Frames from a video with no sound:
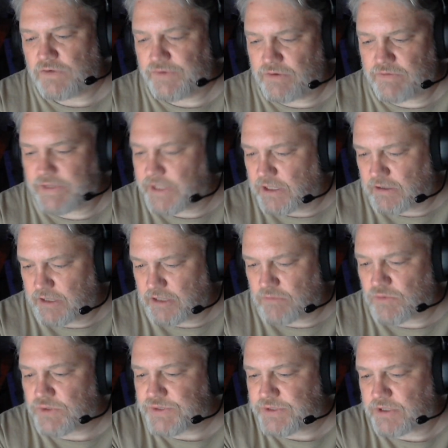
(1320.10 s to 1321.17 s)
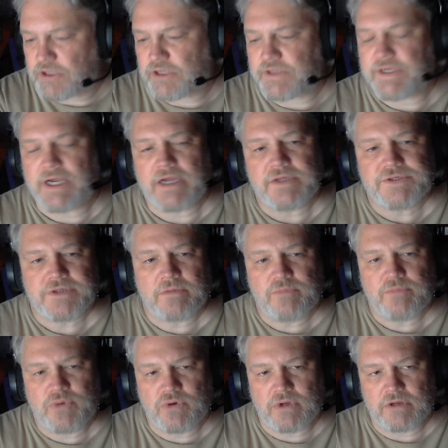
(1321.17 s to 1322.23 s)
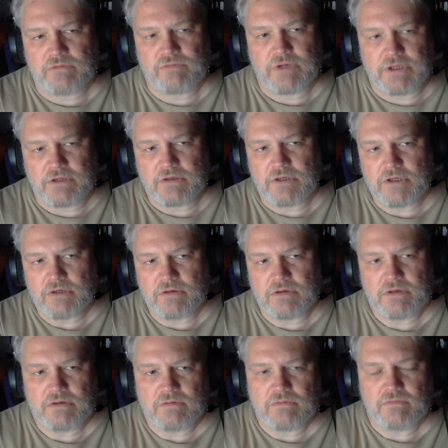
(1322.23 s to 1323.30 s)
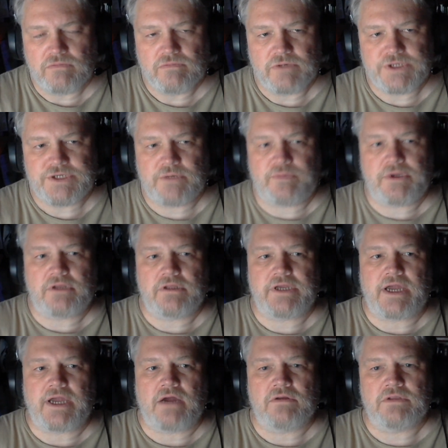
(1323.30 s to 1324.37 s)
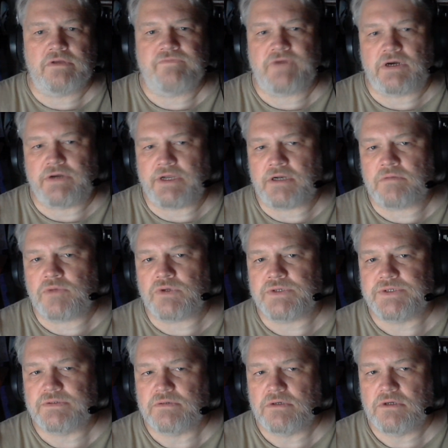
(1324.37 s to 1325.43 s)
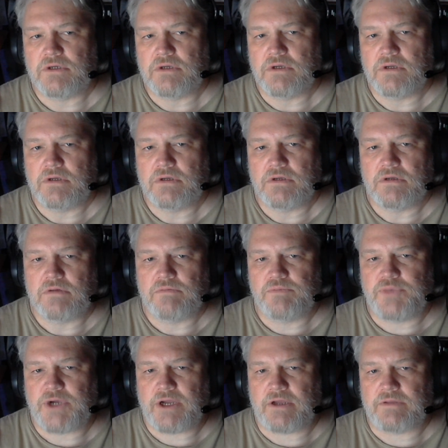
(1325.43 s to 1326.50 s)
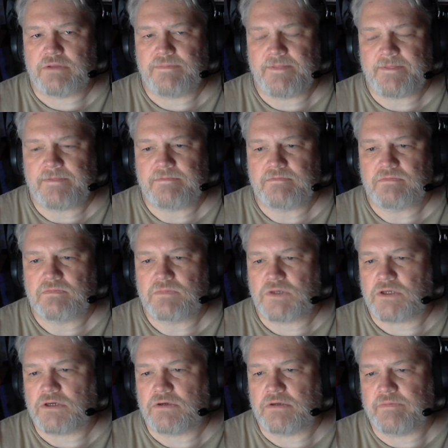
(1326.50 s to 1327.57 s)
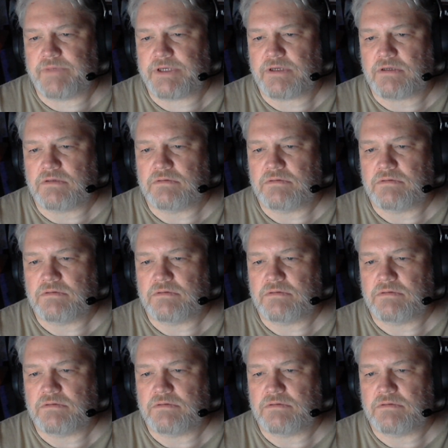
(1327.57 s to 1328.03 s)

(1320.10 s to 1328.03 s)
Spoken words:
that our animals are going to die at some point. We typically outlive our animals, but you know, to be